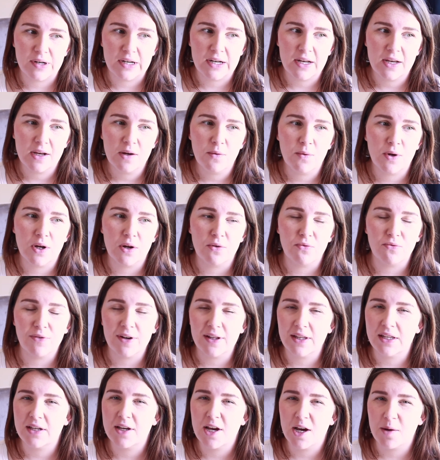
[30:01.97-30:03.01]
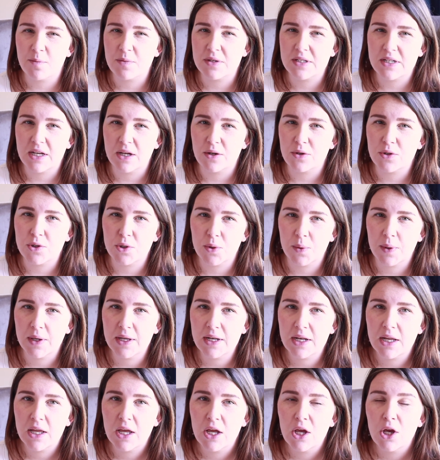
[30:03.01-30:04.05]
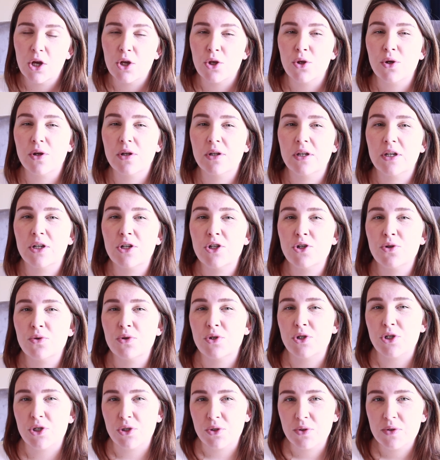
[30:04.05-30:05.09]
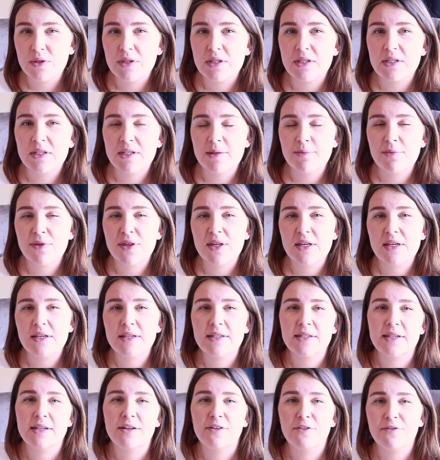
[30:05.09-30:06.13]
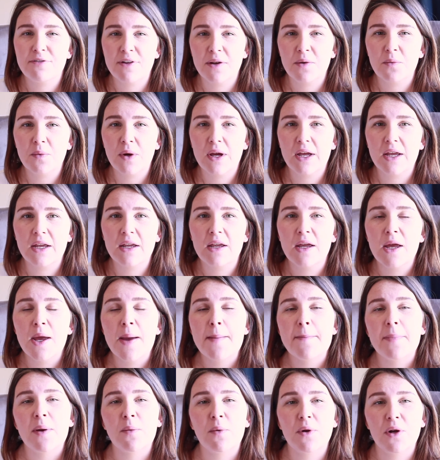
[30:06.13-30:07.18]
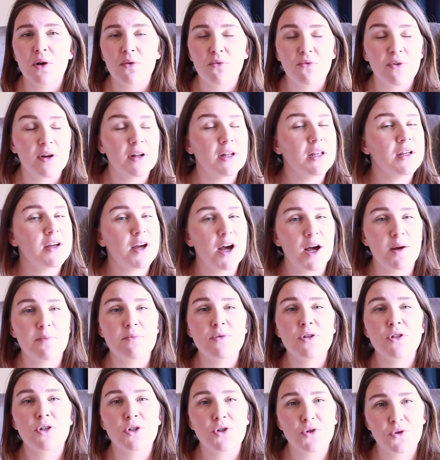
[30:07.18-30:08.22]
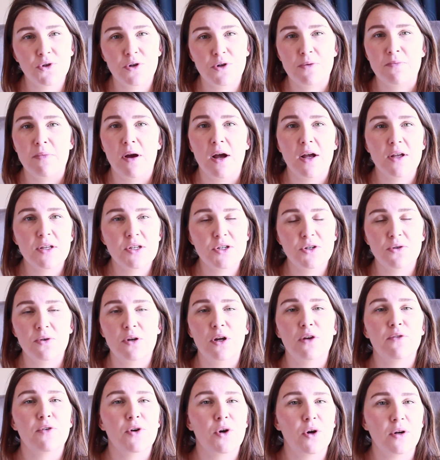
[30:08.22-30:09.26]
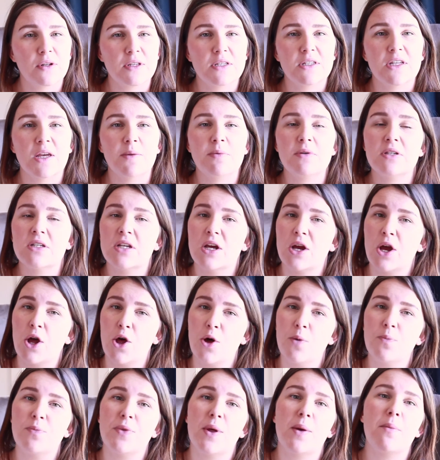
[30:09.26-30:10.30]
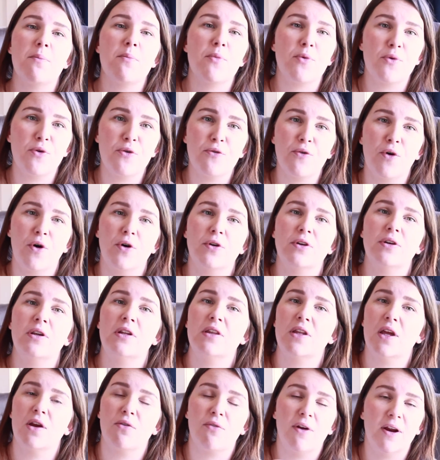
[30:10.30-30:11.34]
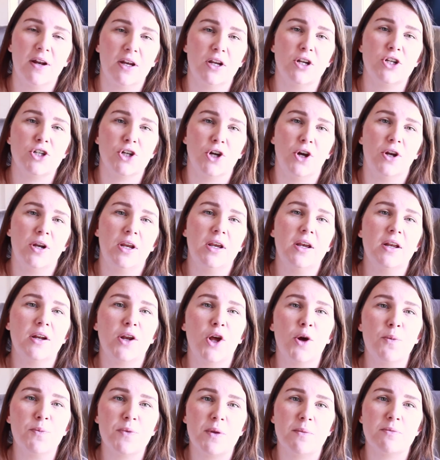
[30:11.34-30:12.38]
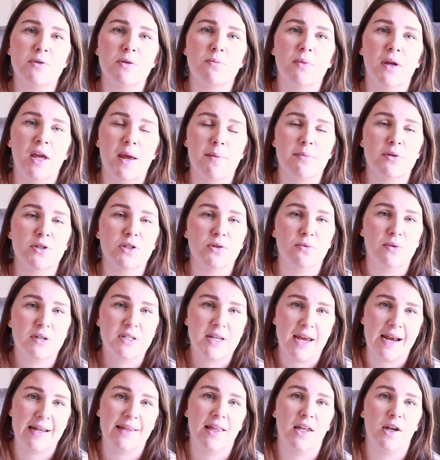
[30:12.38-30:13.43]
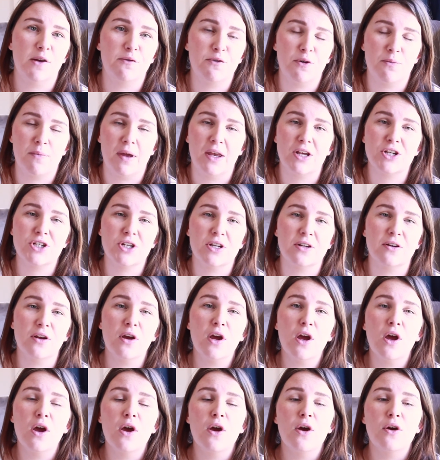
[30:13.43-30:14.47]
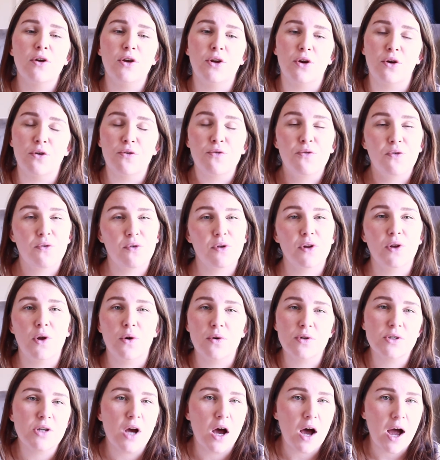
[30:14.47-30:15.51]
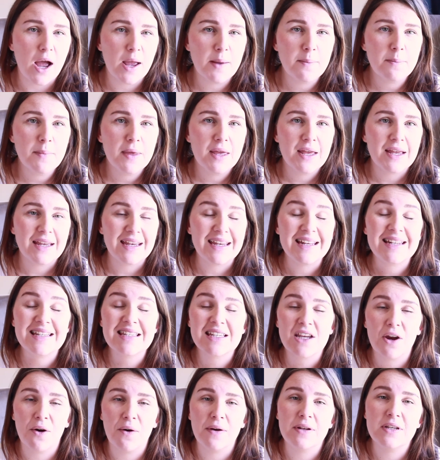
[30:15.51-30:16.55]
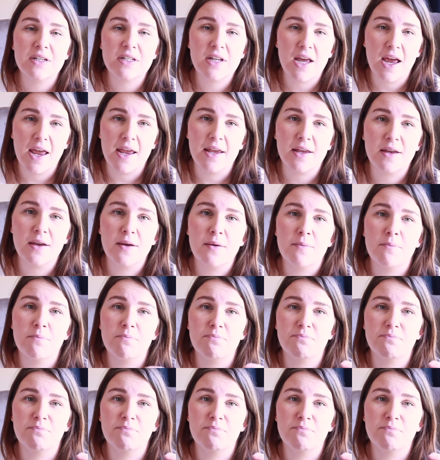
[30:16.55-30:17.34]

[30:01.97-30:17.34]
reading when it really comes down to it. You can introduce some things in a fun way, but when it really comes to true mastery of a concept to help them move on in their reading journey and help them to be able to retain that information, you know, for a long time, it's going to take